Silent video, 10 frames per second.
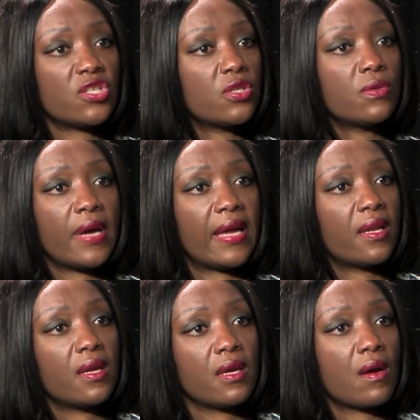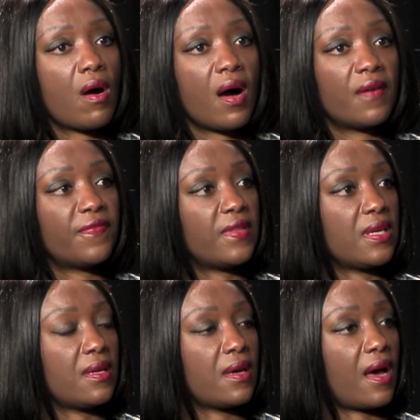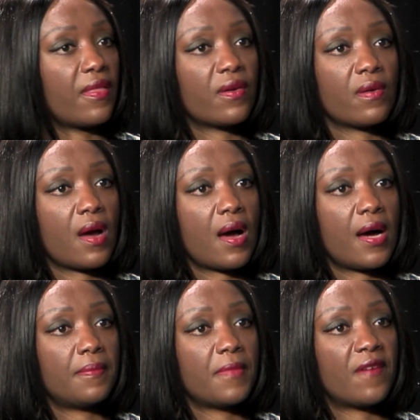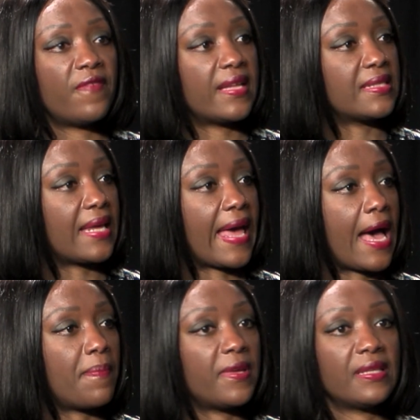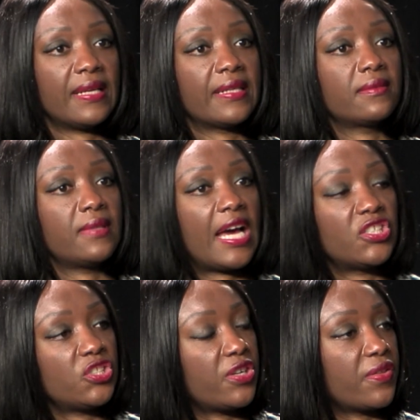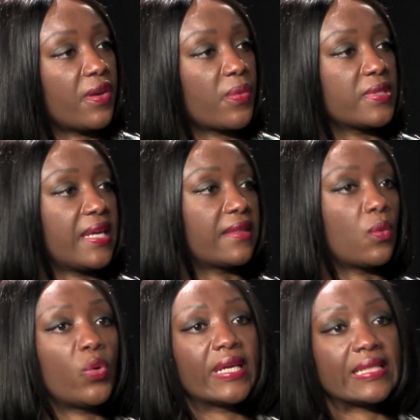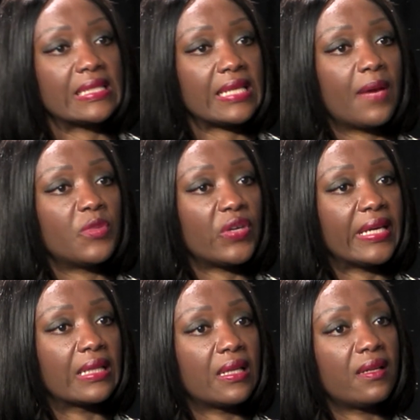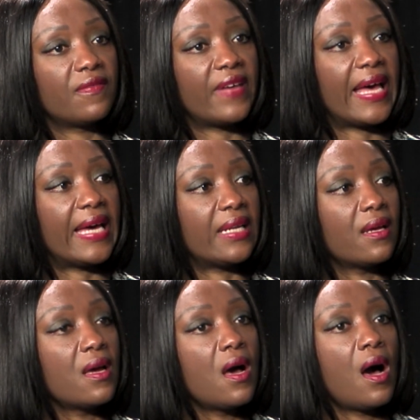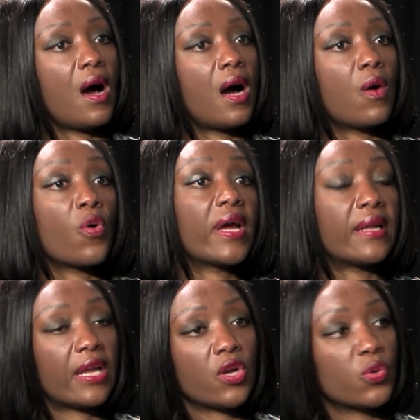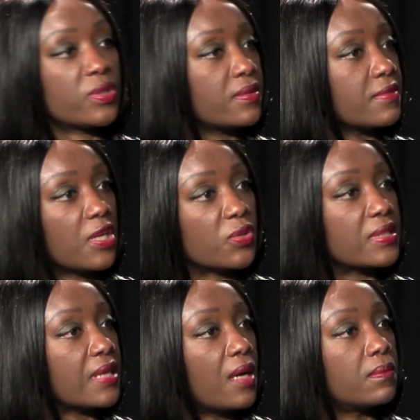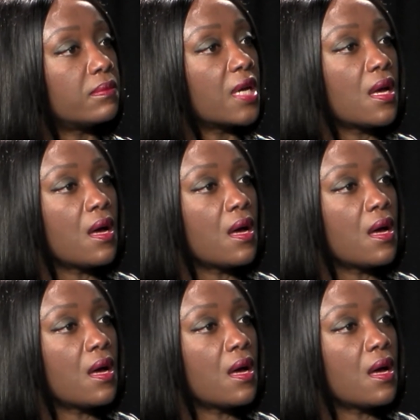do any of the other events that happen? Like last year, there was like the Wicked STEM New England event, and I know some